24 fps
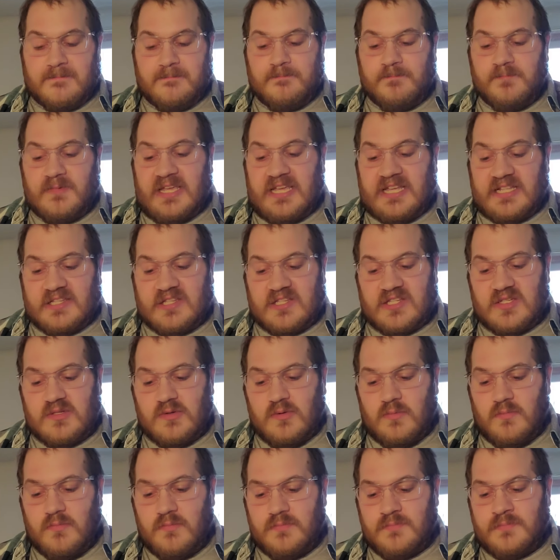It's
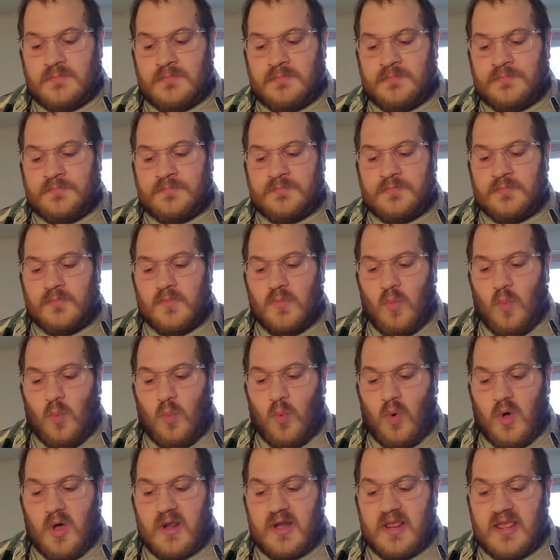
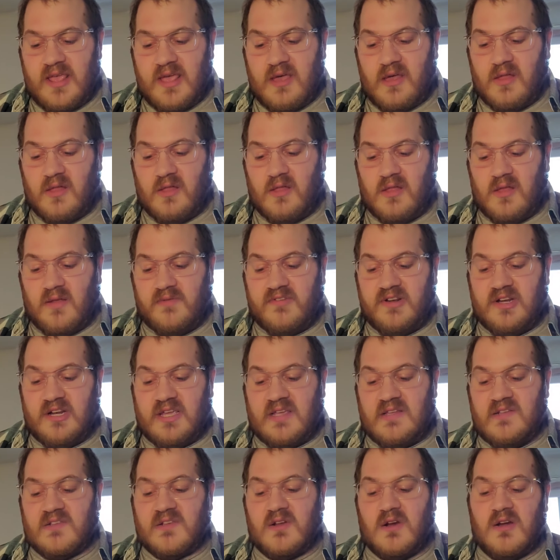one hell of a
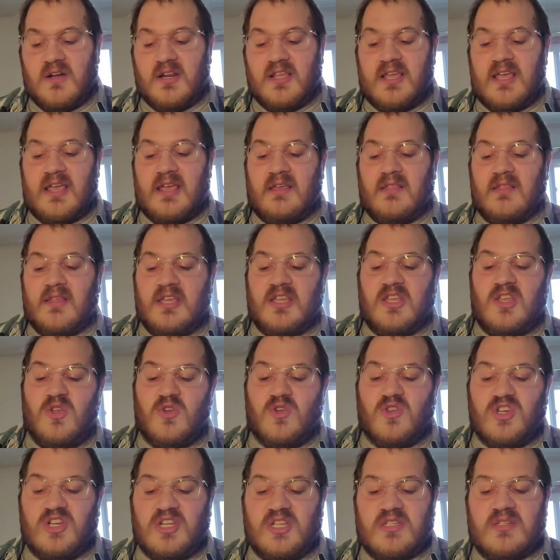nice RDA. Like, you
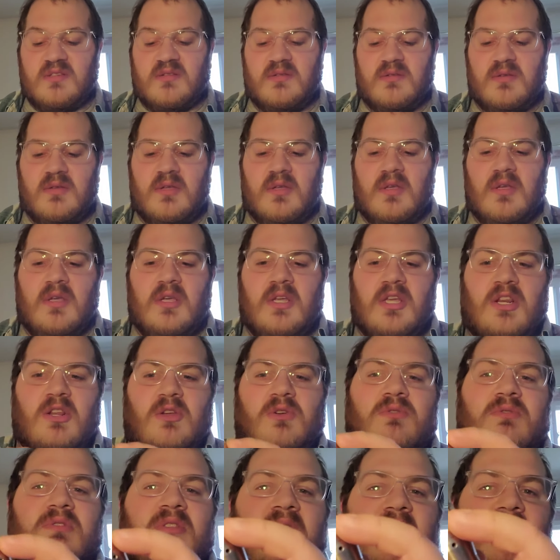can just,
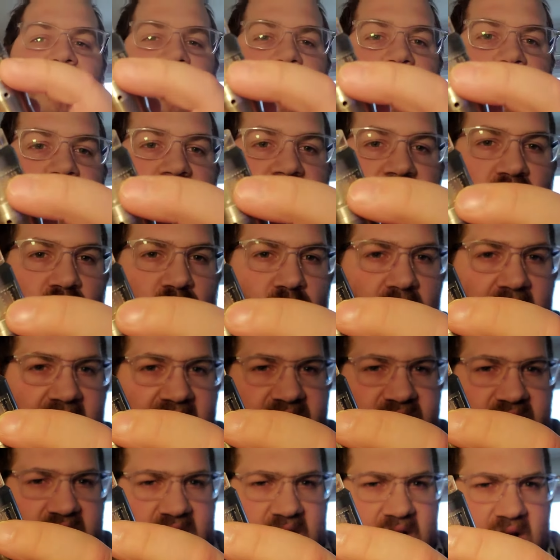the
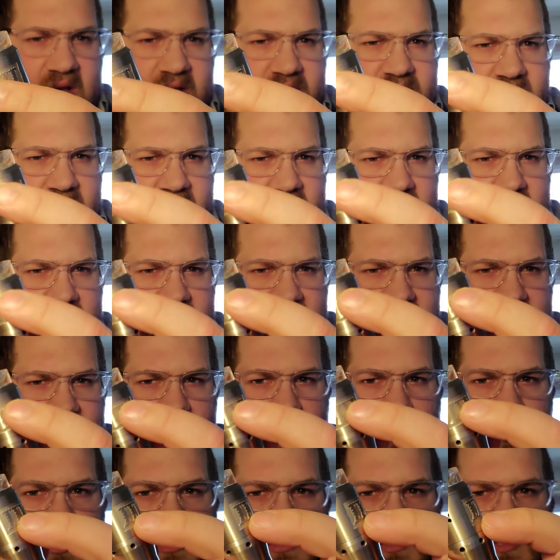engraving on there,
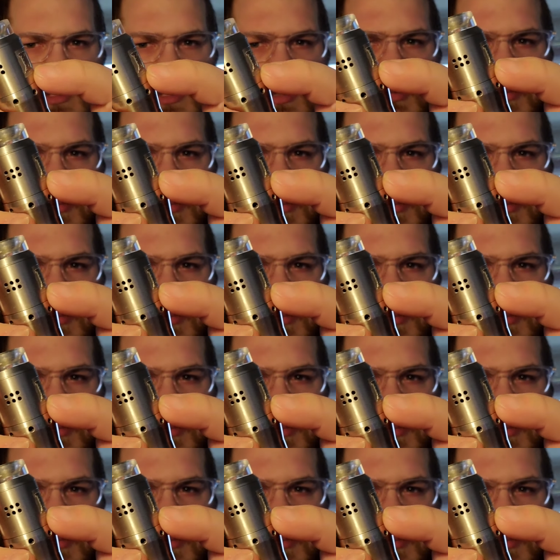it's